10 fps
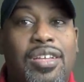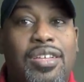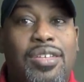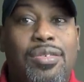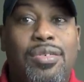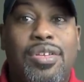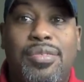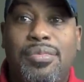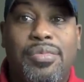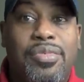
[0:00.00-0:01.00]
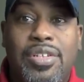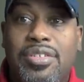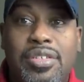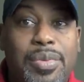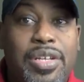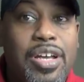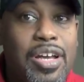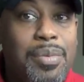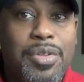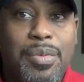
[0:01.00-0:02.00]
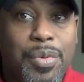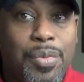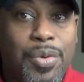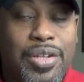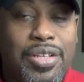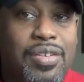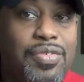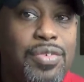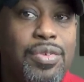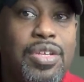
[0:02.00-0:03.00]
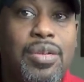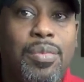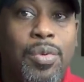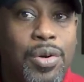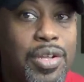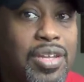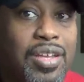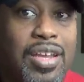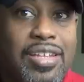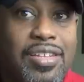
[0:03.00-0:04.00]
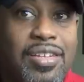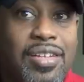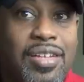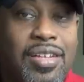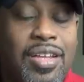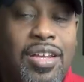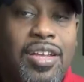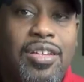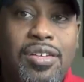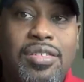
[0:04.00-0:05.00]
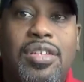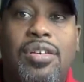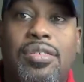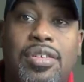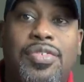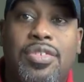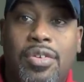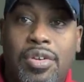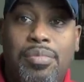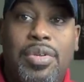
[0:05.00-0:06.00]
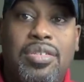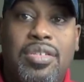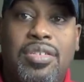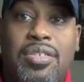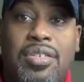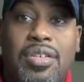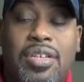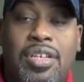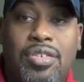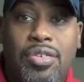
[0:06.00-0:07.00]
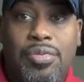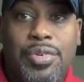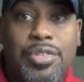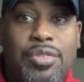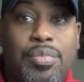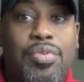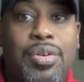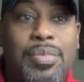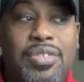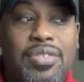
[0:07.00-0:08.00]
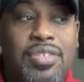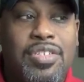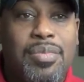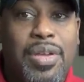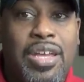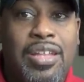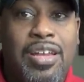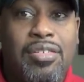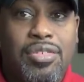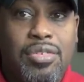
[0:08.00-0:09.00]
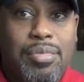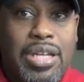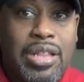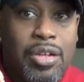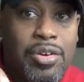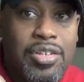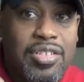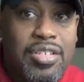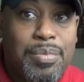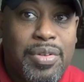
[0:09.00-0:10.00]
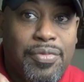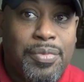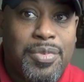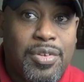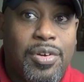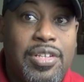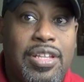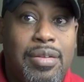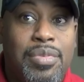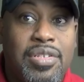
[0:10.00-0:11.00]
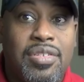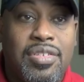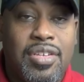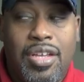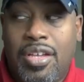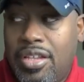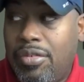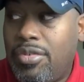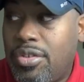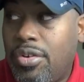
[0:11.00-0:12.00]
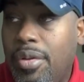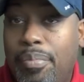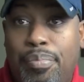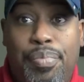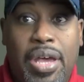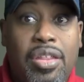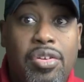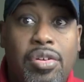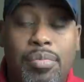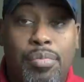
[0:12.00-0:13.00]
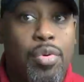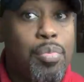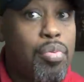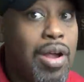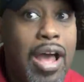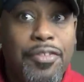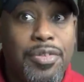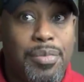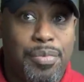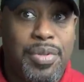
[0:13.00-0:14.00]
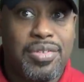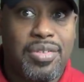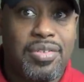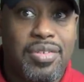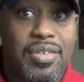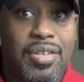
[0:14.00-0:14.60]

You can eventually become number one if you keep working at it. And also, if you start a business and your original premise doesn't pan out, you may learn something from starting that business that will start a better, more profitable business.